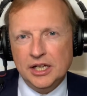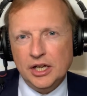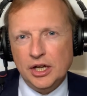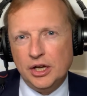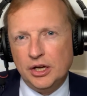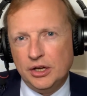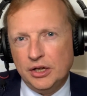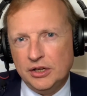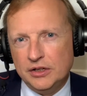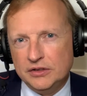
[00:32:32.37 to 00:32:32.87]

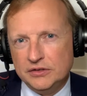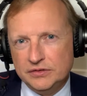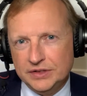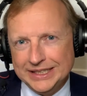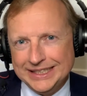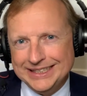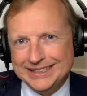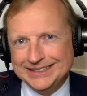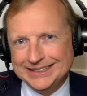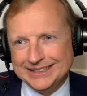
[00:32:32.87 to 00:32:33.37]
of
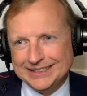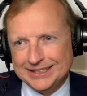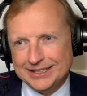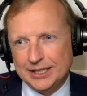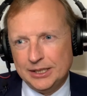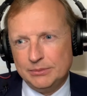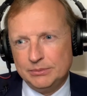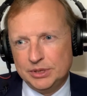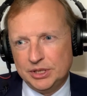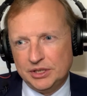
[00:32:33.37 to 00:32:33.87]

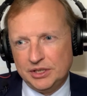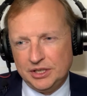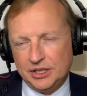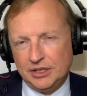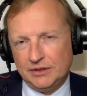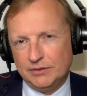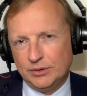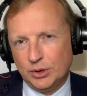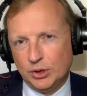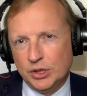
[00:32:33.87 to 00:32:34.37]
income to
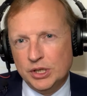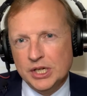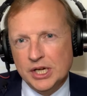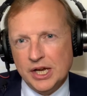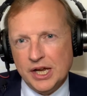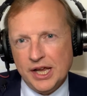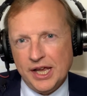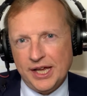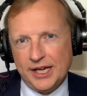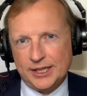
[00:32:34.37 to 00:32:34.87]
cover
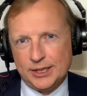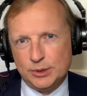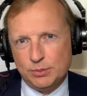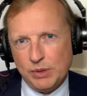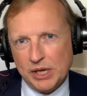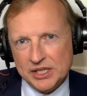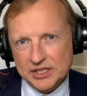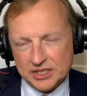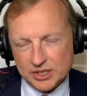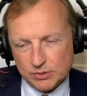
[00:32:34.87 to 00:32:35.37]

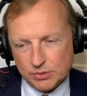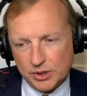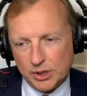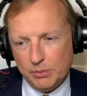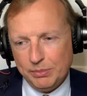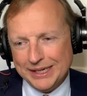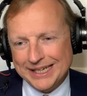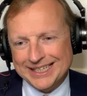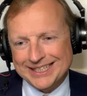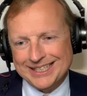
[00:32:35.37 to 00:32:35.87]
expenses. One of
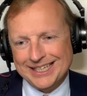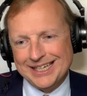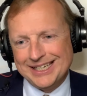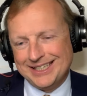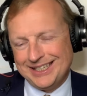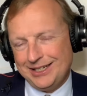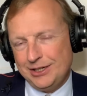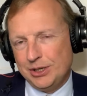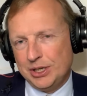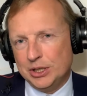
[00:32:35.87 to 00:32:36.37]
the biggest things
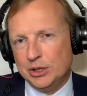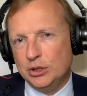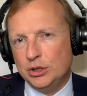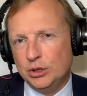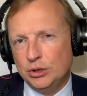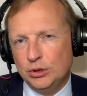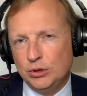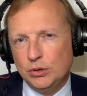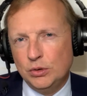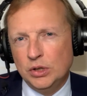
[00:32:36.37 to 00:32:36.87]
that you can
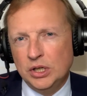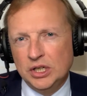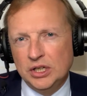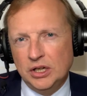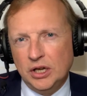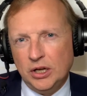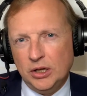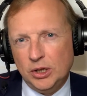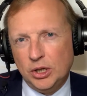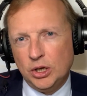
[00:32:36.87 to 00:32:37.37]
do
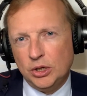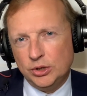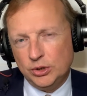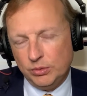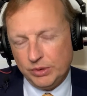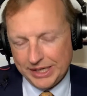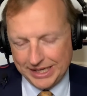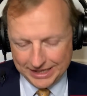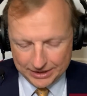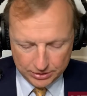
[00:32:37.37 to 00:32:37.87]
along the
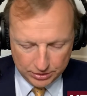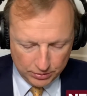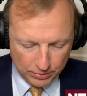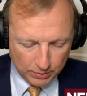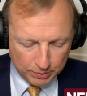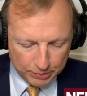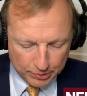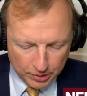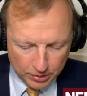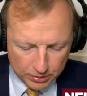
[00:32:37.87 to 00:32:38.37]
way as you
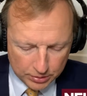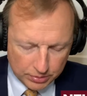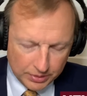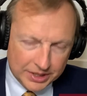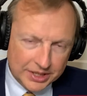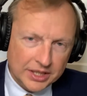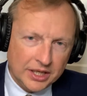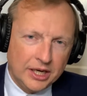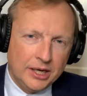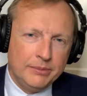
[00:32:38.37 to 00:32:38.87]
approach
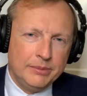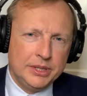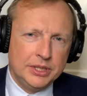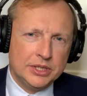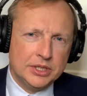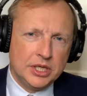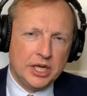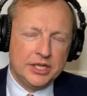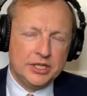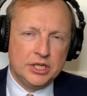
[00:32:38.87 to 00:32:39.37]
retirement
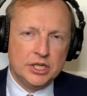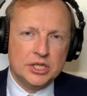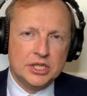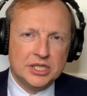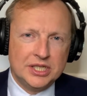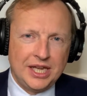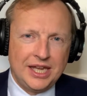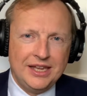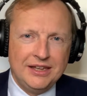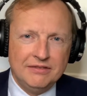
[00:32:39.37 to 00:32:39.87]
is not just
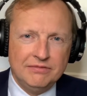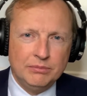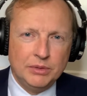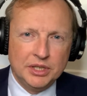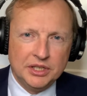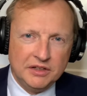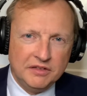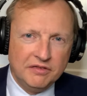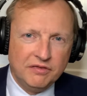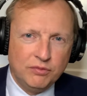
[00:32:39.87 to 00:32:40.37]
save
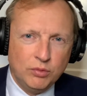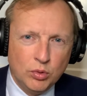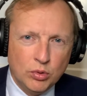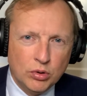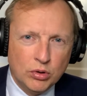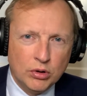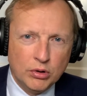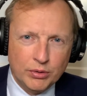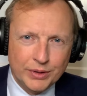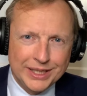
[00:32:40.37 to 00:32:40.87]
money
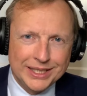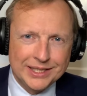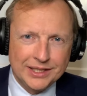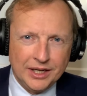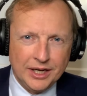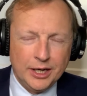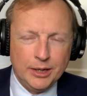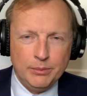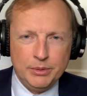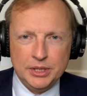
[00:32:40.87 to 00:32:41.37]
for
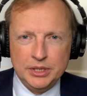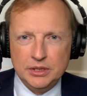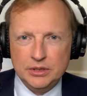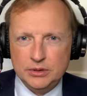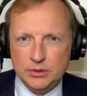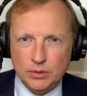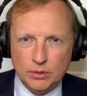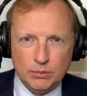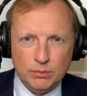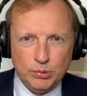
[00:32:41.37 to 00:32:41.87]
retirement in
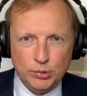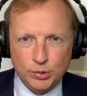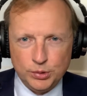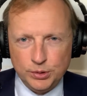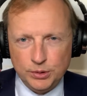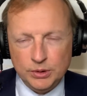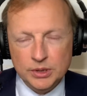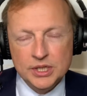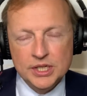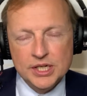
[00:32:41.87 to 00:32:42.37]
your
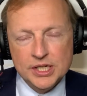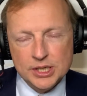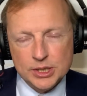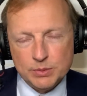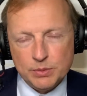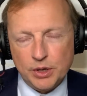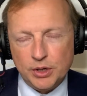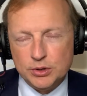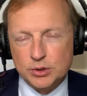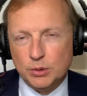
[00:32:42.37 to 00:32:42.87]

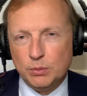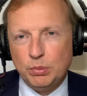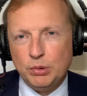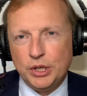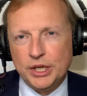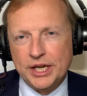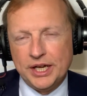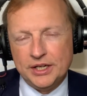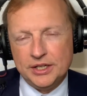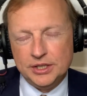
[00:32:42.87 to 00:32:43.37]
employer-sponsored
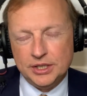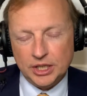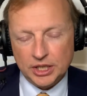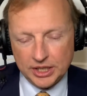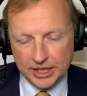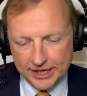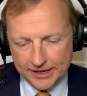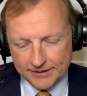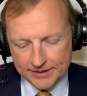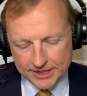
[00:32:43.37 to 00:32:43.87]
plan and the
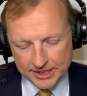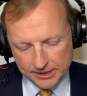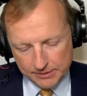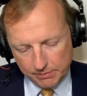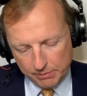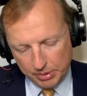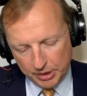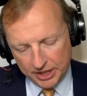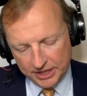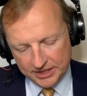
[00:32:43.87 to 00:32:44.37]
like,
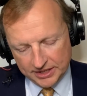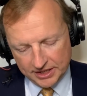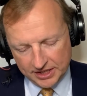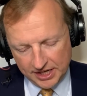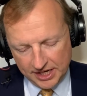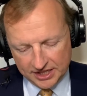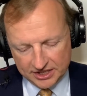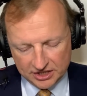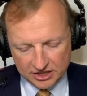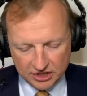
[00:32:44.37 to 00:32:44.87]
but in
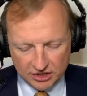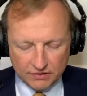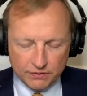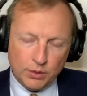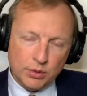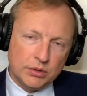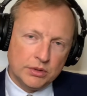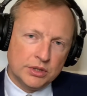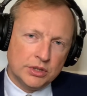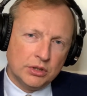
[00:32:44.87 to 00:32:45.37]
essence
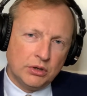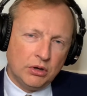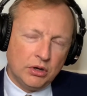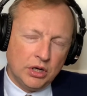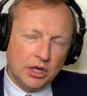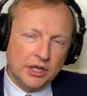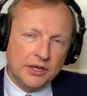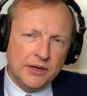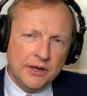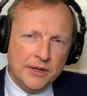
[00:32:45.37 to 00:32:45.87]
focus
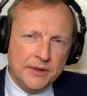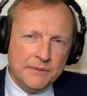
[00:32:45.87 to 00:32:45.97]
on